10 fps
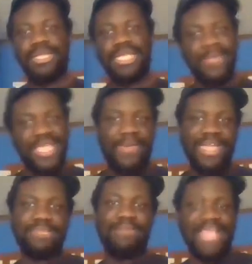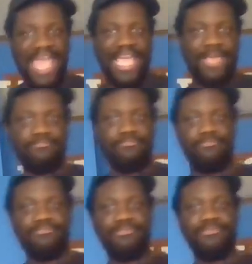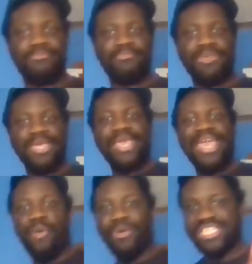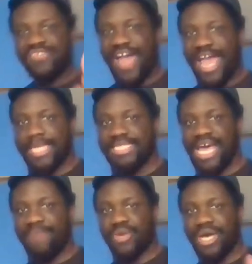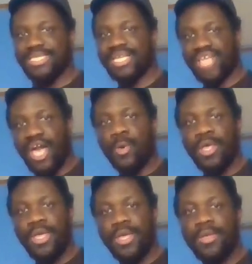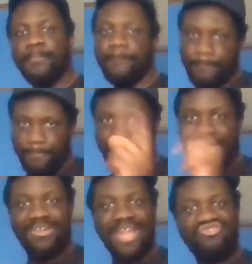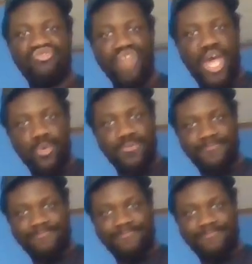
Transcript: let me get back to my game. And when it's finally time for us to go, I'll let you know.